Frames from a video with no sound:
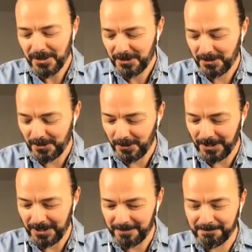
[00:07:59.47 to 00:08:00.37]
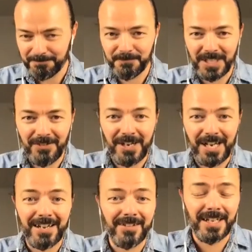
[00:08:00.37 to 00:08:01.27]
So um, whenever
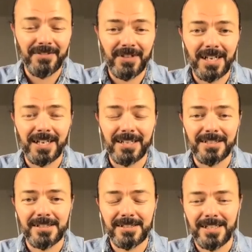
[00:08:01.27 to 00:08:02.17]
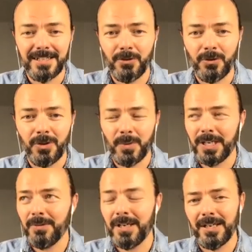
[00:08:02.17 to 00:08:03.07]
I, ever I say or
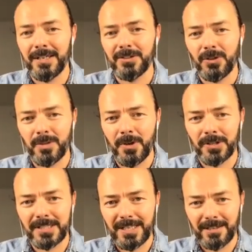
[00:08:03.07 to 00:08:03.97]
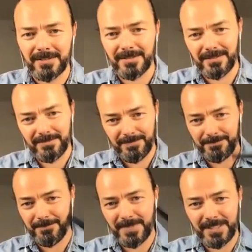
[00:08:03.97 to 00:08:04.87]
whenever I talk about a stylist,
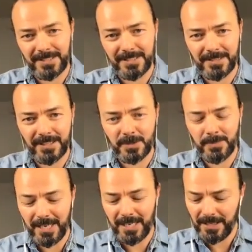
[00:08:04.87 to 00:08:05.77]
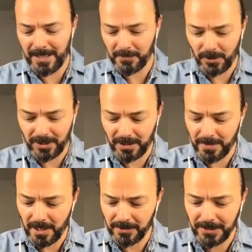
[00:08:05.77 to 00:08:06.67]
it's this pen that I'm talking
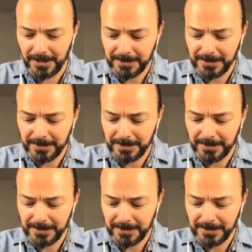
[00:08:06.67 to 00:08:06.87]
about.